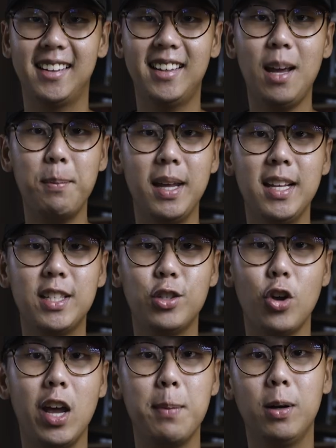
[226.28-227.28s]
That
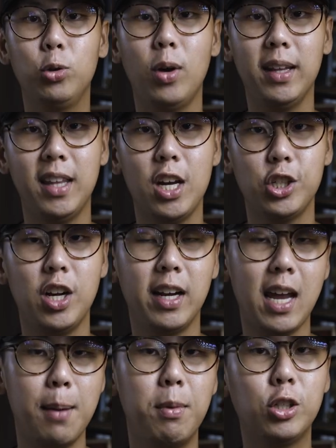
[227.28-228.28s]
means you're able to attach a
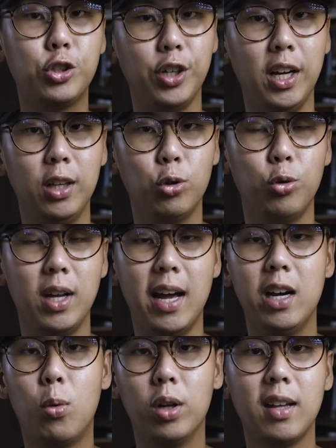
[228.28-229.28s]
camera tray to the
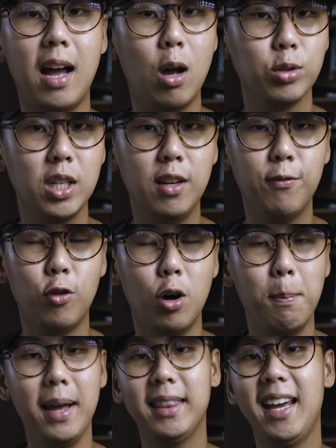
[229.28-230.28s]
underwater housing
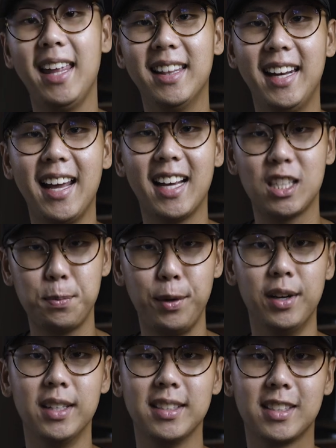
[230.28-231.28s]
for a better handling
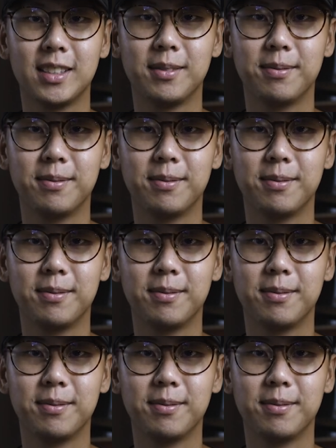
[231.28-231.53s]
experience.